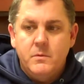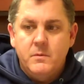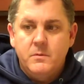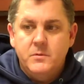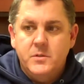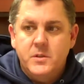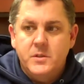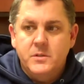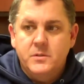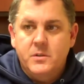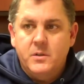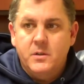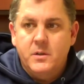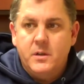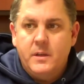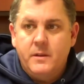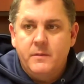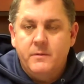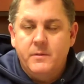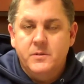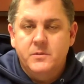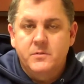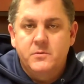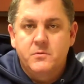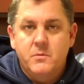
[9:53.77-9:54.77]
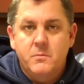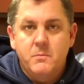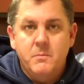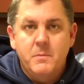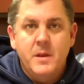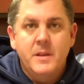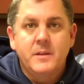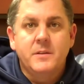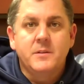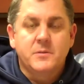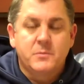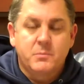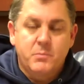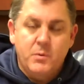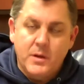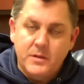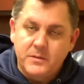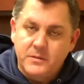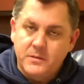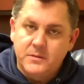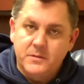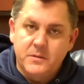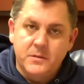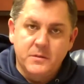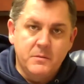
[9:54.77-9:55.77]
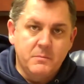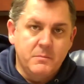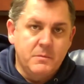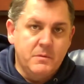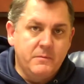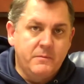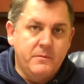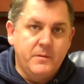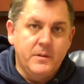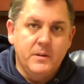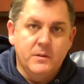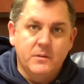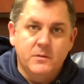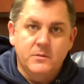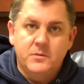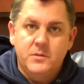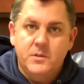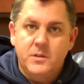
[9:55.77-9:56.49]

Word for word: she's going to give us tremendous presence in the midfield.